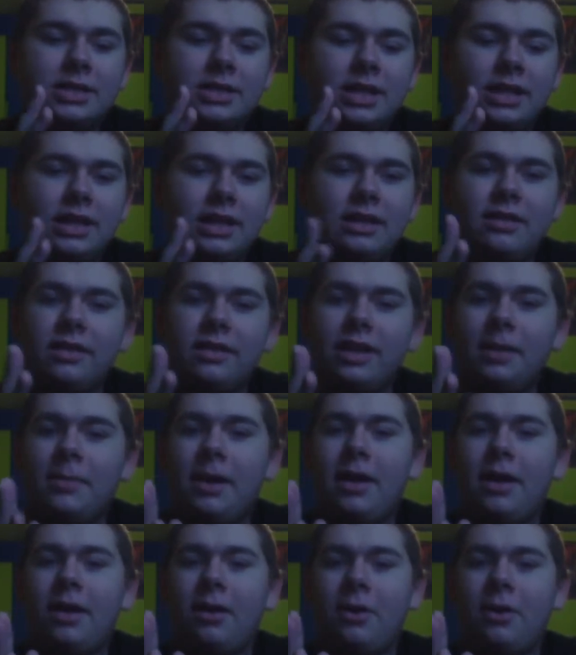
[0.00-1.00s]
it's really
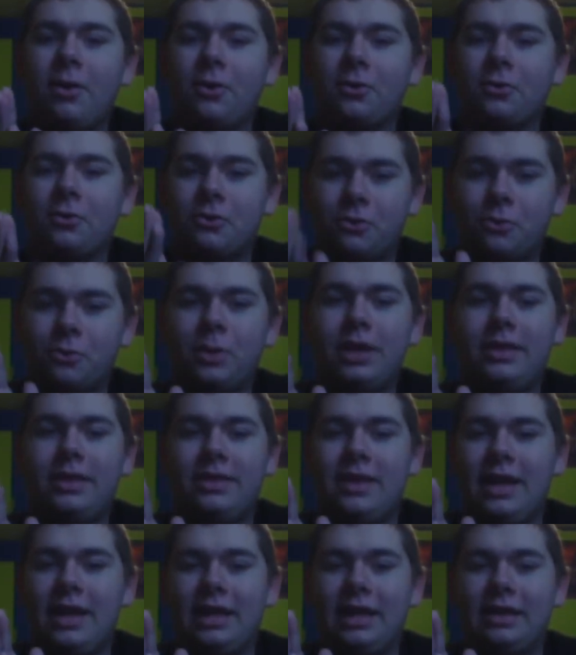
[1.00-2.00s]
about her sweet
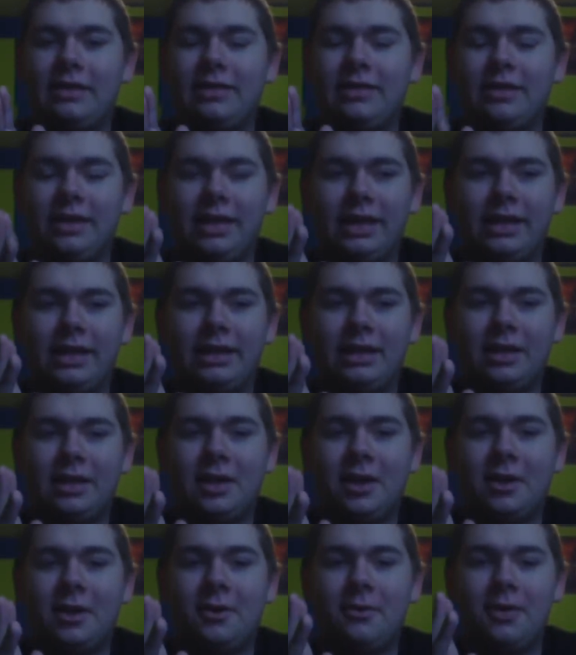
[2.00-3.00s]
things, like, you
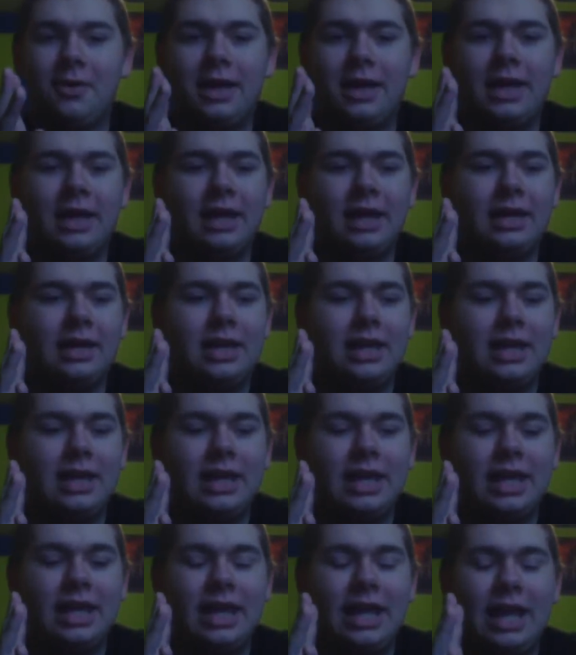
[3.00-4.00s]
know, and
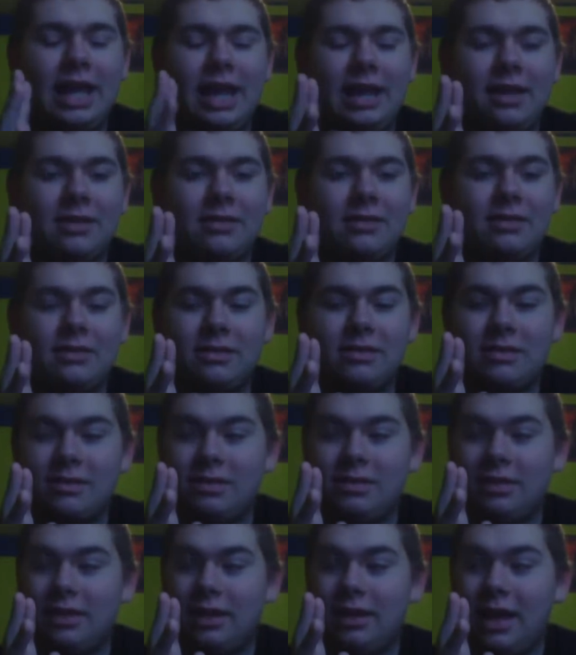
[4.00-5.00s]
it
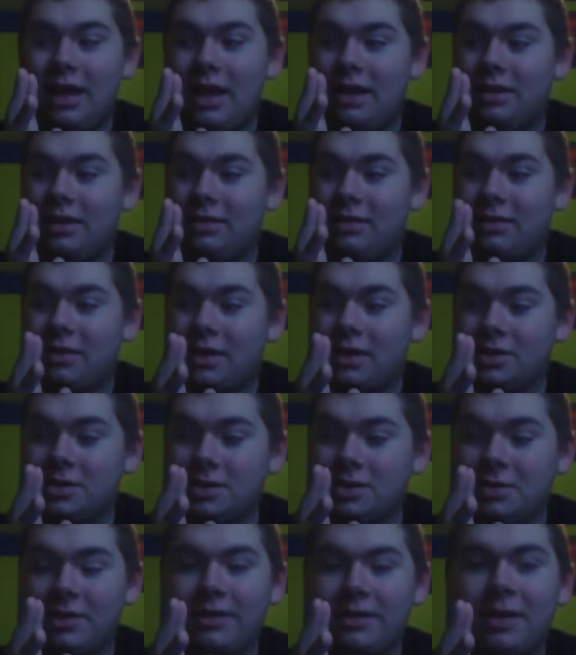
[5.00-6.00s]
is such
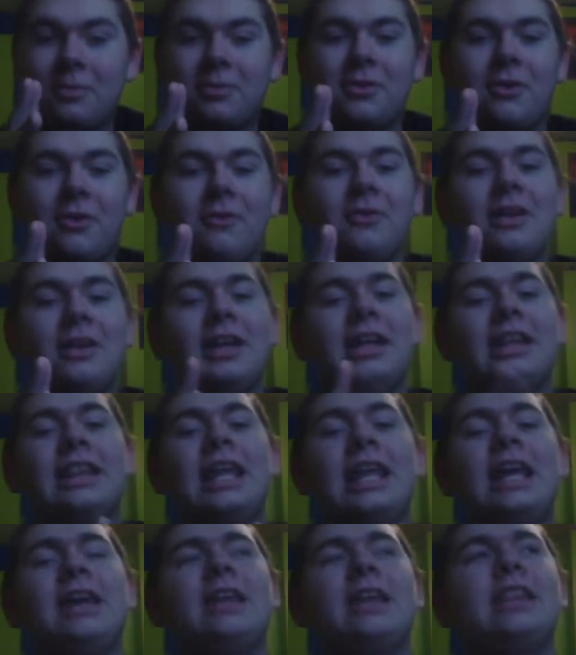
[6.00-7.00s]
an amazing episode.
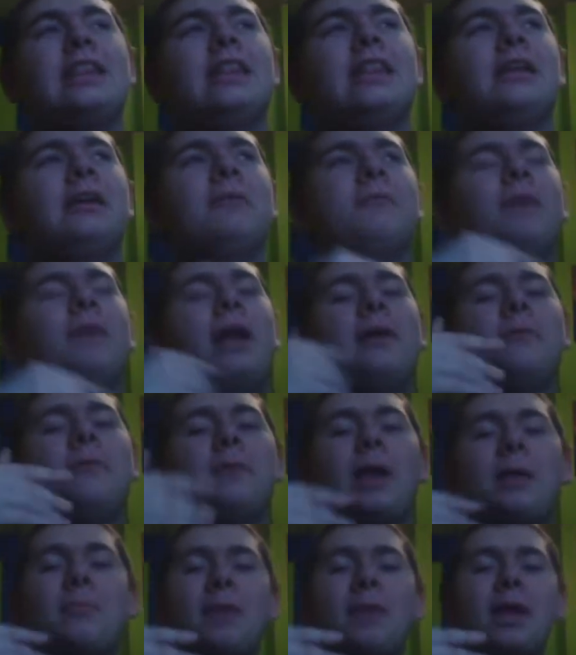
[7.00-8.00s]

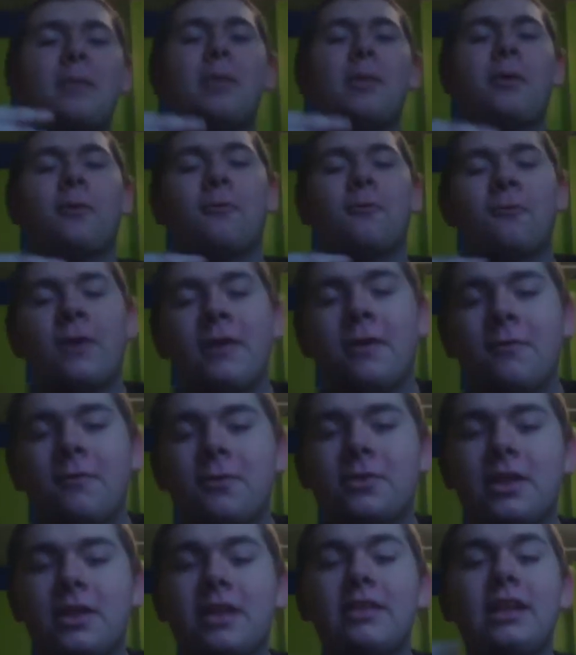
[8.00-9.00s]
What I meant about
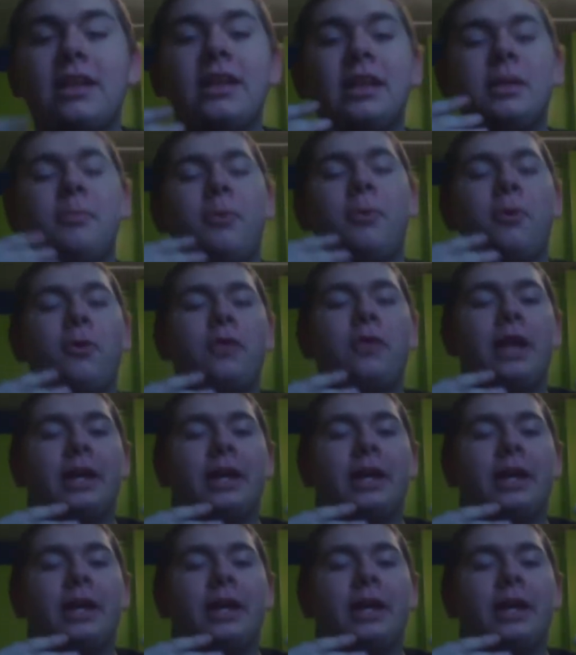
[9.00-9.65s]
references, they literally pull,